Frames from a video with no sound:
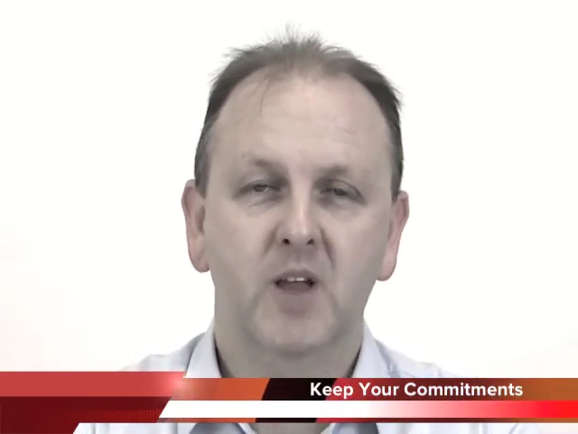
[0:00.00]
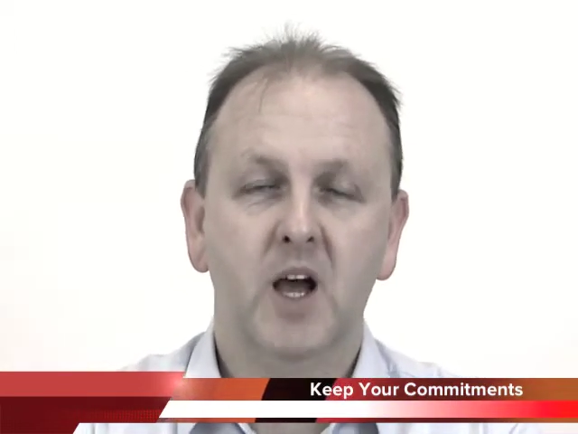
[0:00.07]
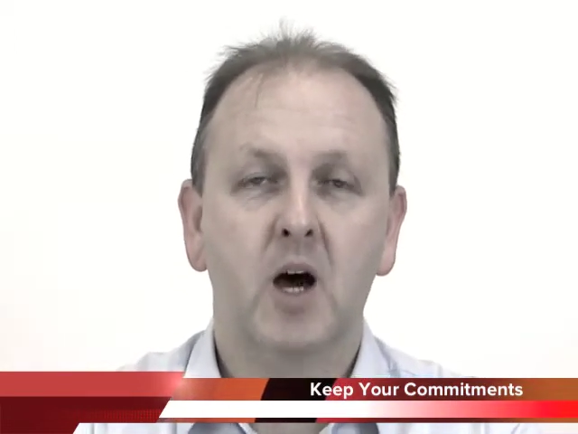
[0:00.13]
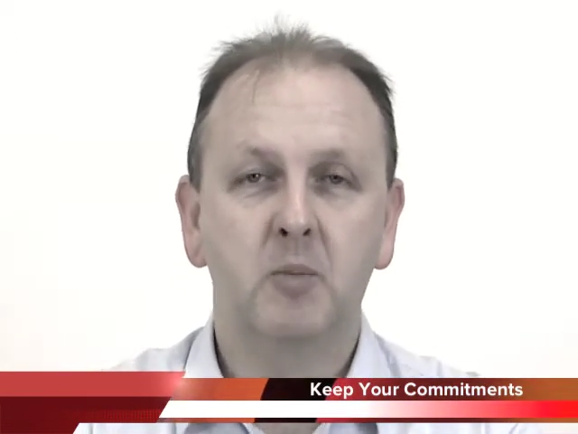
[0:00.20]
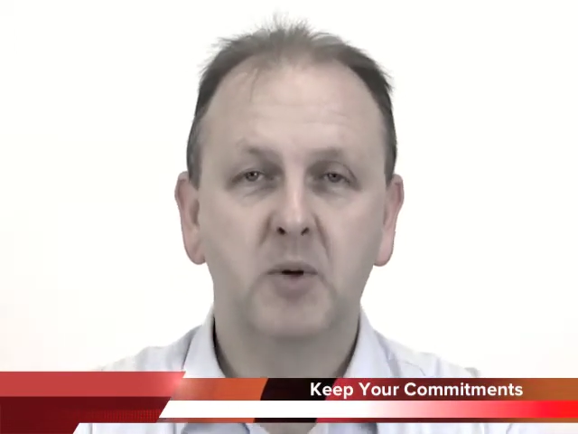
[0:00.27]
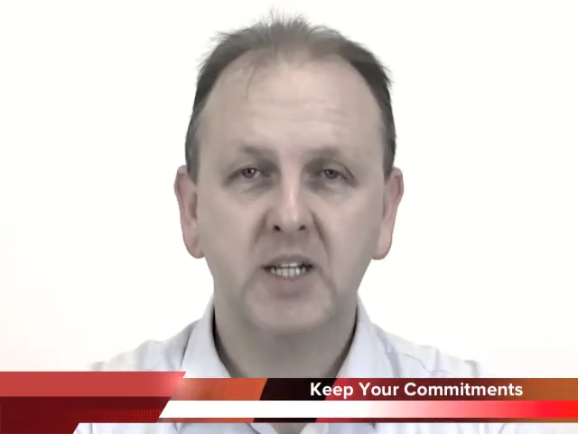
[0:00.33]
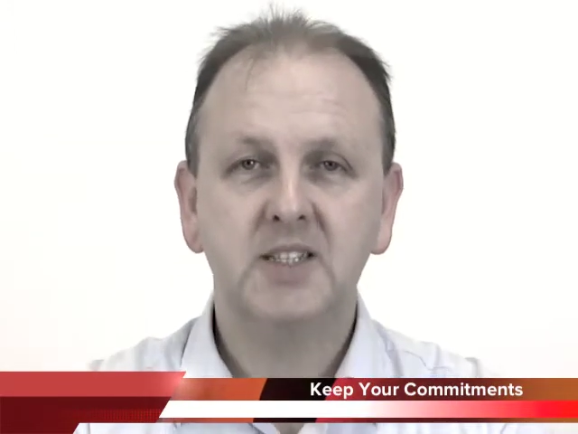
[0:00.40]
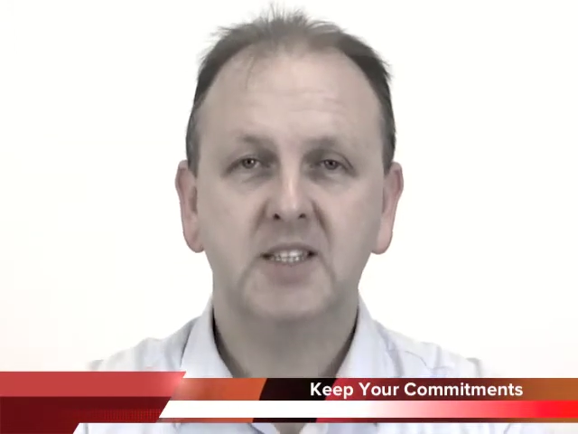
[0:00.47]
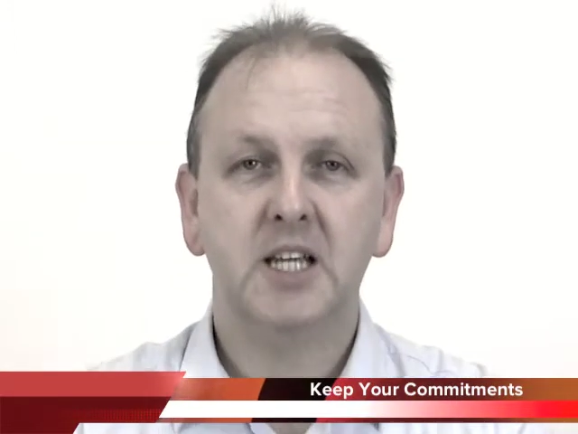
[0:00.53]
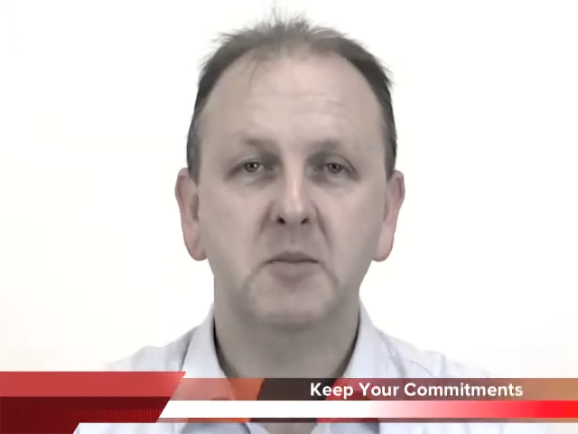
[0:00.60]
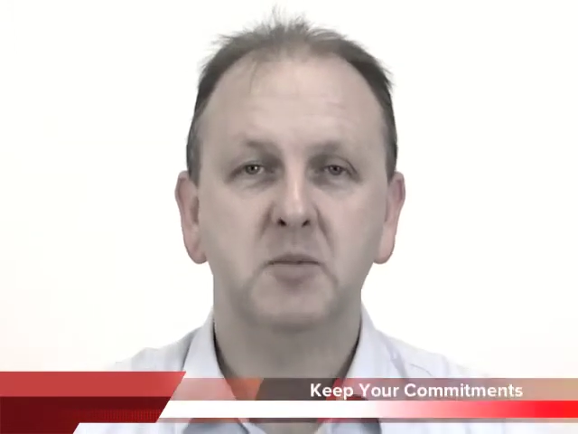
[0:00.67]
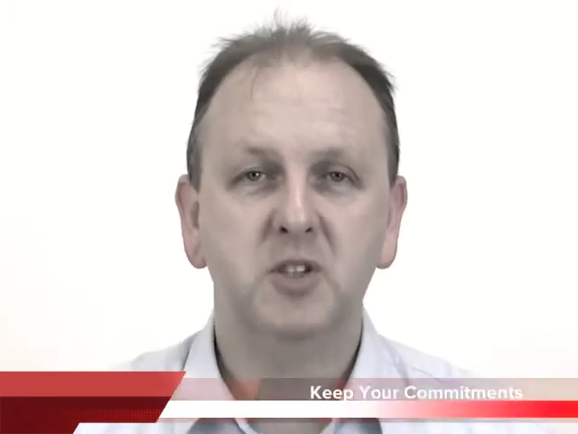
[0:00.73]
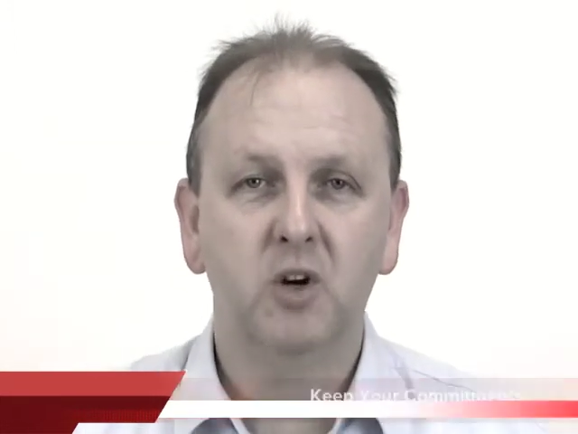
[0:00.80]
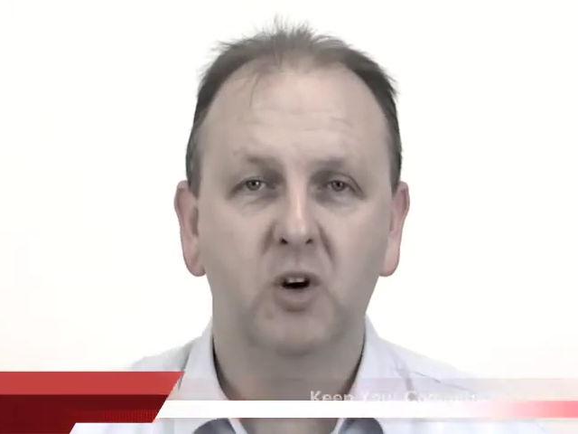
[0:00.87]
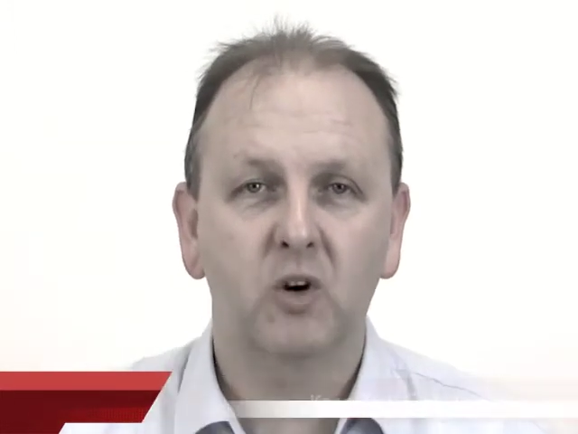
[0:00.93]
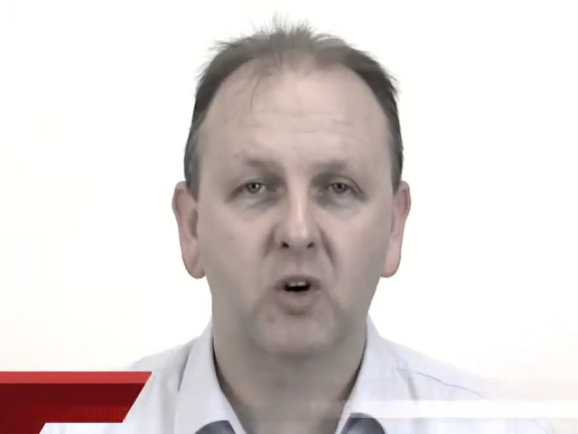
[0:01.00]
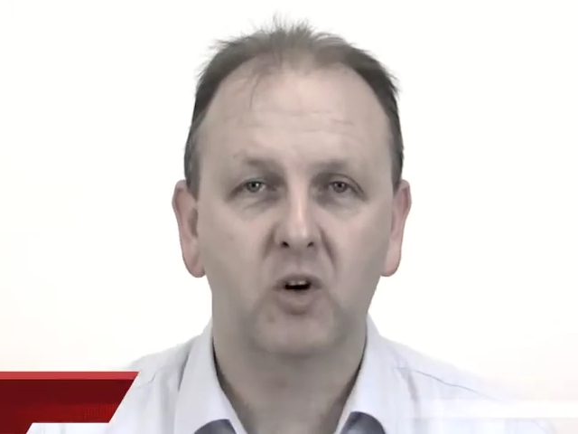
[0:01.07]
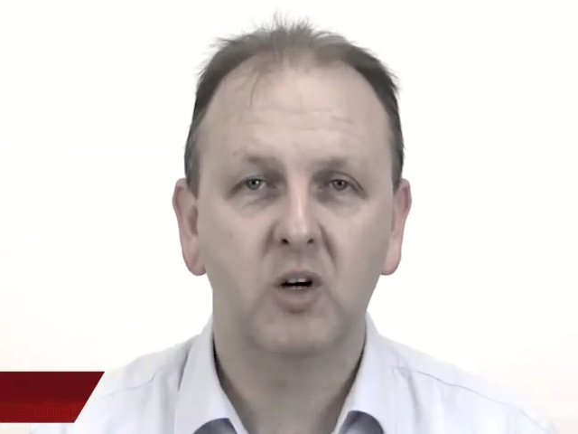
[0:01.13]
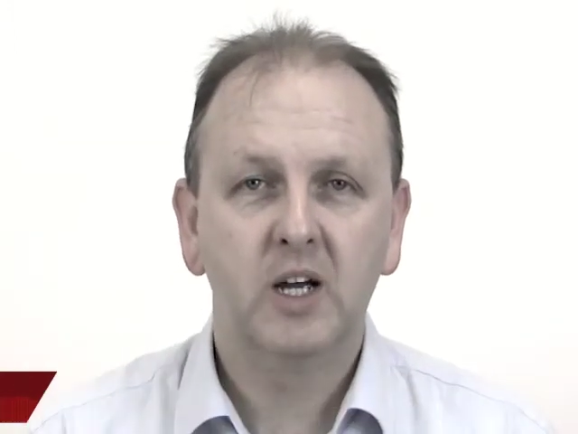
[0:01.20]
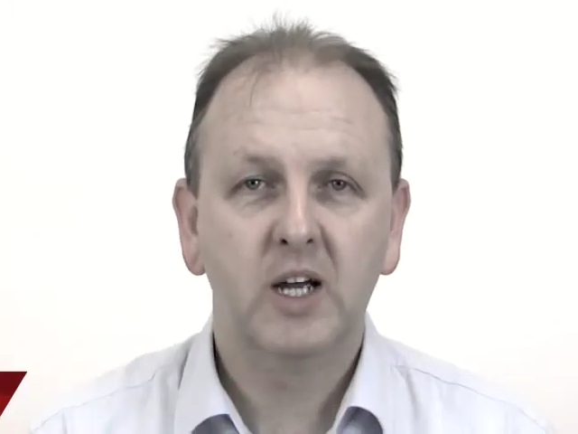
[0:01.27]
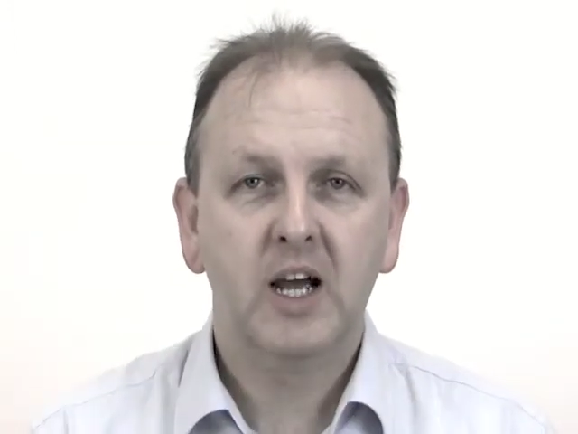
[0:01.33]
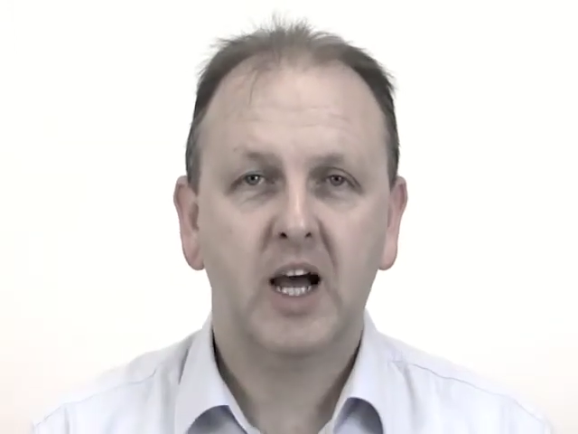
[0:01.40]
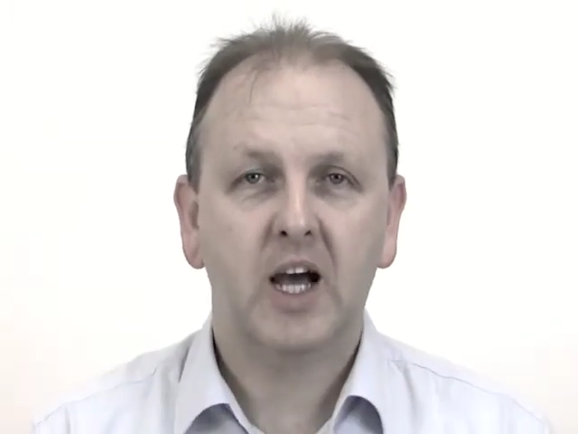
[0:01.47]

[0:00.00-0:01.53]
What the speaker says: Our brains keep score,